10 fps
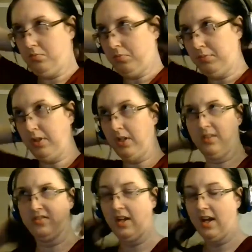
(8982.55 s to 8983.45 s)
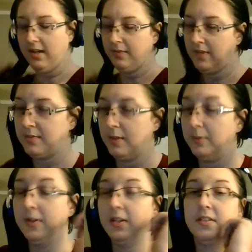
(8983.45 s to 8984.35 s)
because that's my
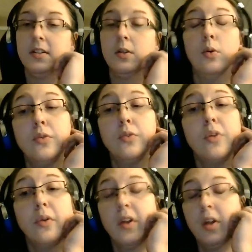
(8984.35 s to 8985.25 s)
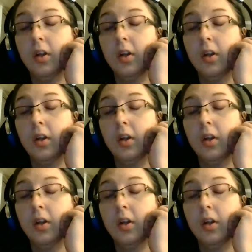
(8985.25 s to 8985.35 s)
realistic goal. So like,